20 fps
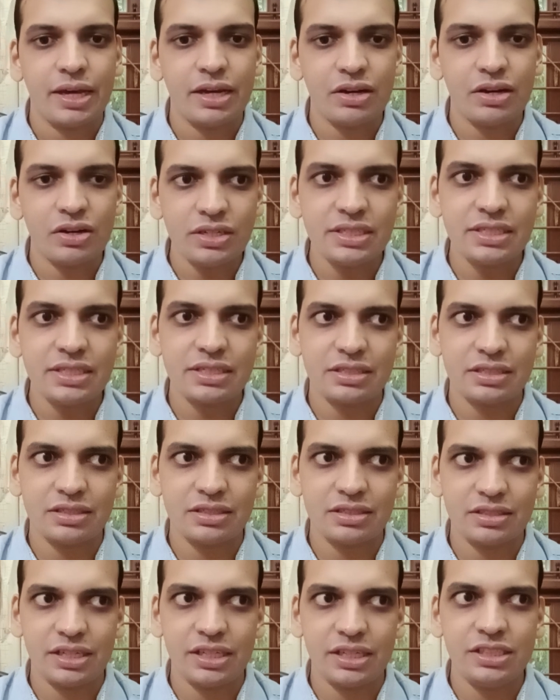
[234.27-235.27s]
Because
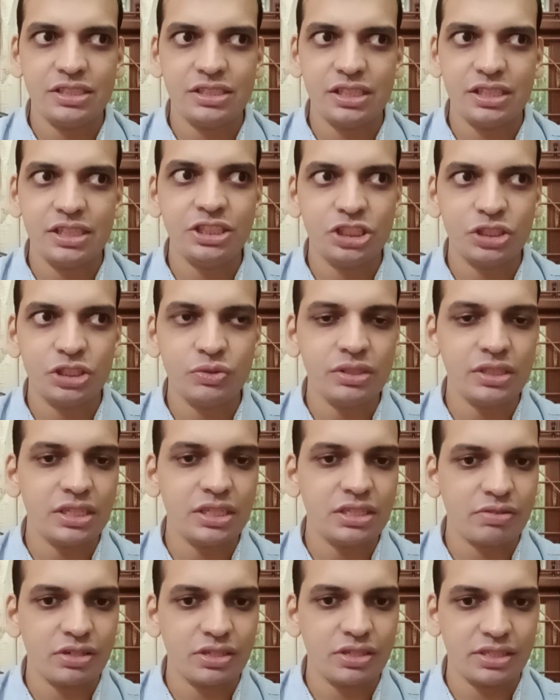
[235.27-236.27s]
uh, in in
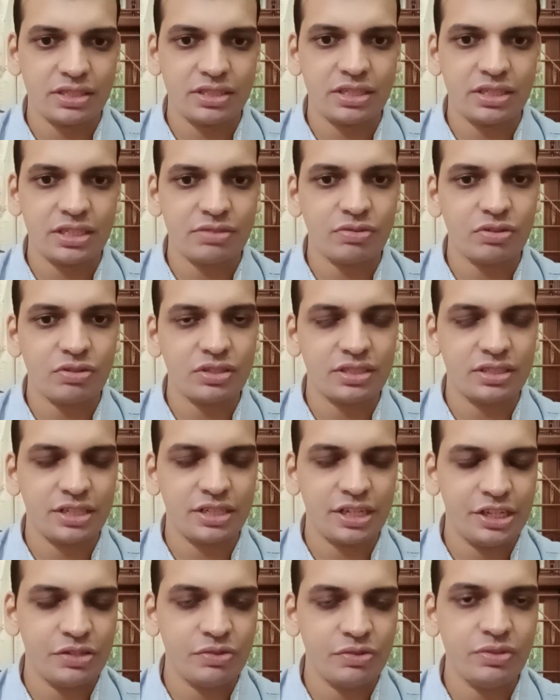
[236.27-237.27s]
June this was this
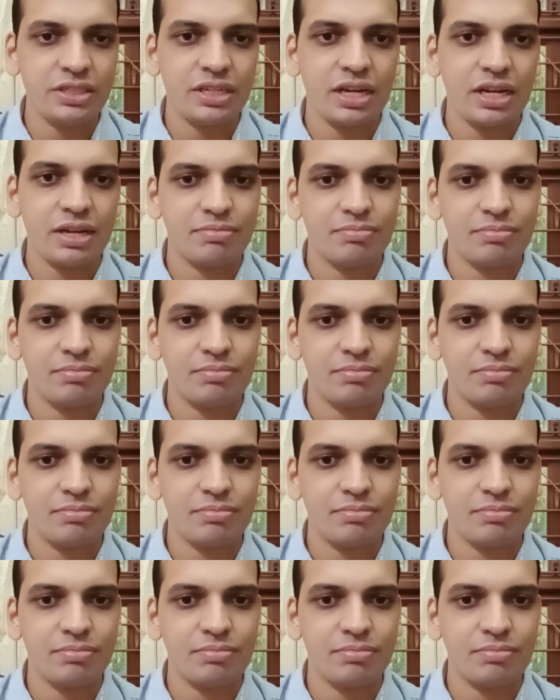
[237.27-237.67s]
was reduced,